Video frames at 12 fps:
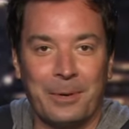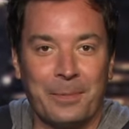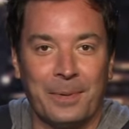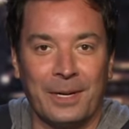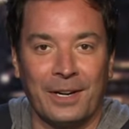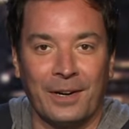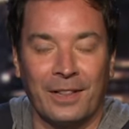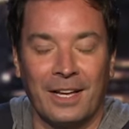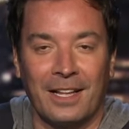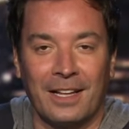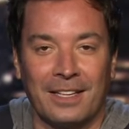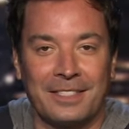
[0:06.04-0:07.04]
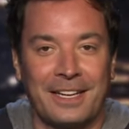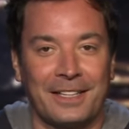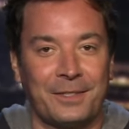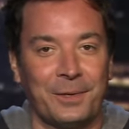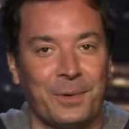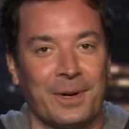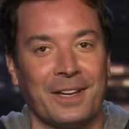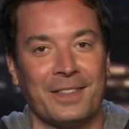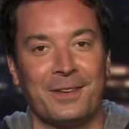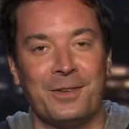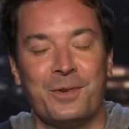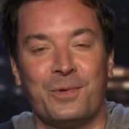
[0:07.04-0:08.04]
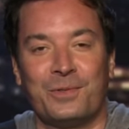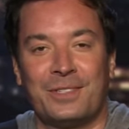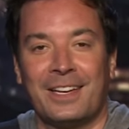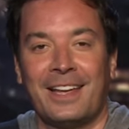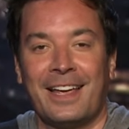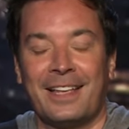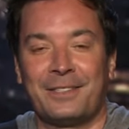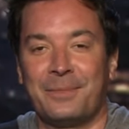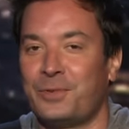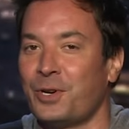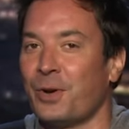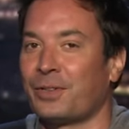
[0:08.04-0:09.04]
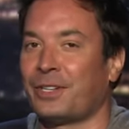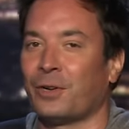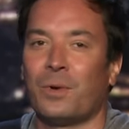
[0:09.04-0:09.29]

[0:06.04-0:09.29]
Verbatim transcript: to be here. Uh, let's get to uh, the news and some jokes here.